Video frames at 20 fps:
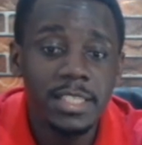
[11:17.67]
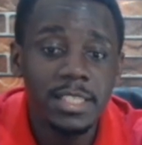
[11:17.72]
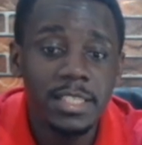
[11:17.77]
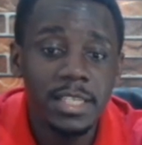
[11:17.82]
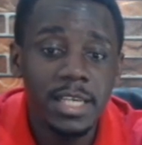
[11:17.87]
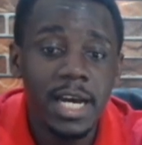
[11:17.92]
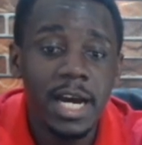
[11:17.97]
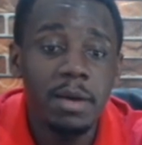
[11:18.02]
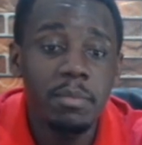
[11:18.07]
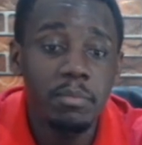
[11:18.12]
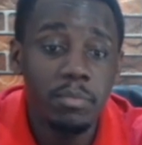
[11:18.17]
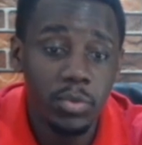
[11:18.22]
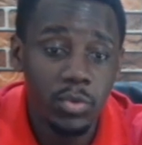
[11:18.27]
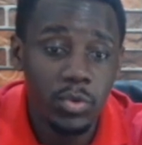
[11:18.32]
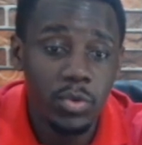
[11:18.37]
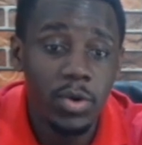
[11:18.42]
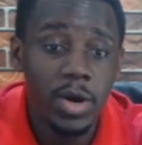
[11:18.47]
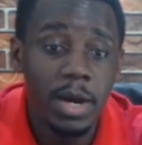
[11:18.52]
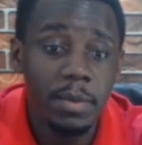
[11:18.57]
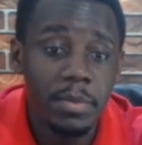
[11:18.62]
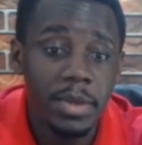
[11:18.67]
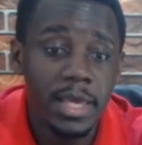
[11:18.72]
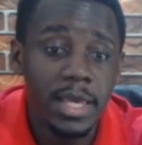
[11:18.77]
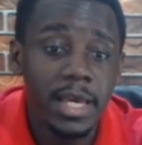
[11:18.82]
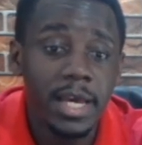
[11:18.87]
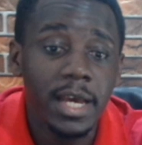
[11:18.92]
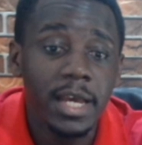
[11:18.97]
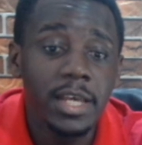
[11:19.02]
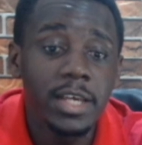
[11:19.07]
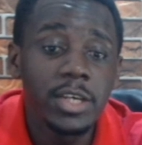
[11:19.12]
yeah, I'm Bruno, I'm
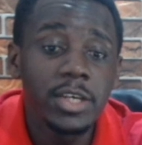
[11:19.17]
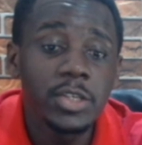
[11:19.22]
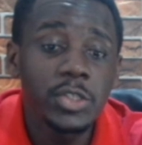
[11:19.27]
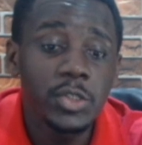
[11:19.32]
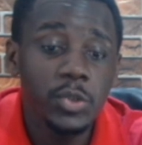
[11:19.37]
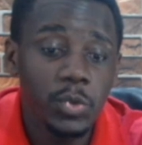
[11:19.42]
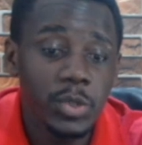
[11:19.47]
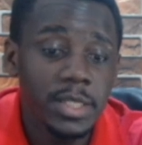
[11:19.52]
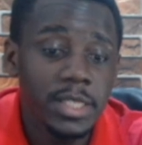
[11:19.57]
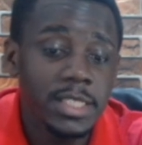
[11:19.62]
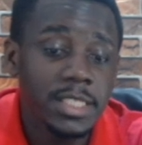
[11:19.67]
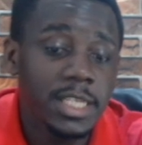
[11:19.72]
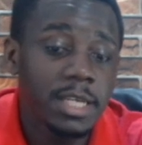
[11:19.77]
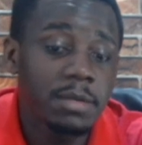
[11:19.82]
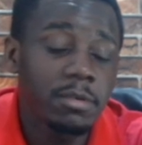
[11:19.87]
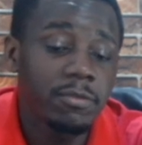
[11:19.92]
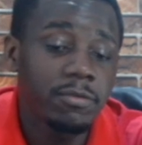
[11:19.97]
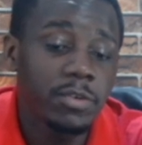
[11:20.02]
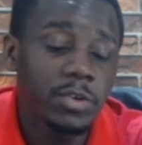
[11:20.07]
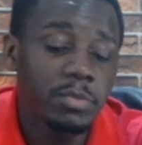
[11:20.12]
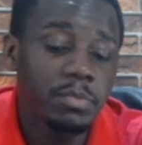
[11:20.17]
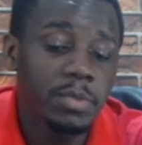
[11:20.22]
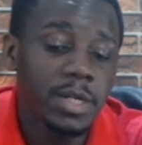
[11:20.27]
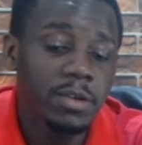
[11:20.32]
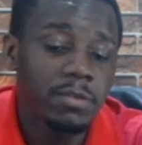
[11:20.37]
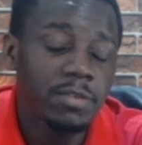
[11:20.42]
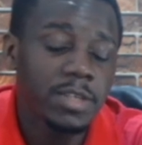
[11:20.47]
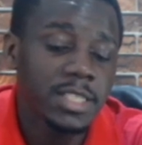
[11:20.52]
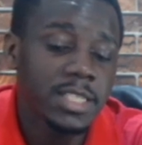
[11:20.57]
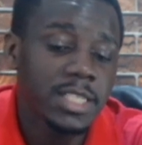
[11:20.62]
here to win this game of football.
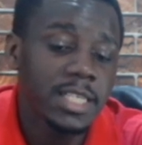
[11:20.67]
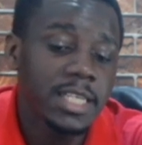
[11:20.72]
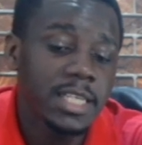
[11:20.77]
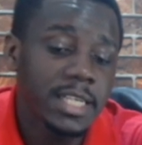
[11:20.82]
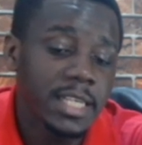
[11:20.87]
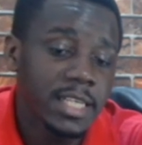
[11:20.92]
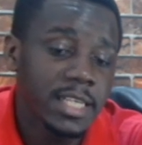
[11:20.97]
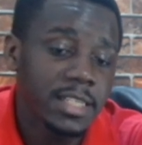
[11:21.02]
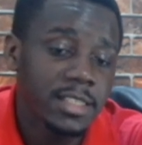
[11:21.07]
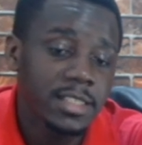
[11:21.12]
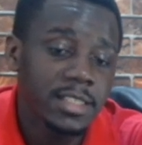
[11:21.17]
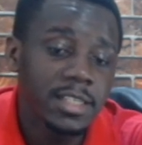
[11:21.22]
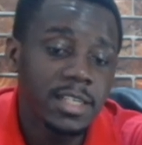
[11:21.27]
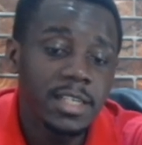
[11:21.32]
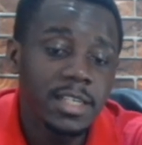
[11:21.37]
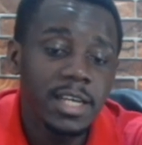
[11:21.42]
And obviously he didn't.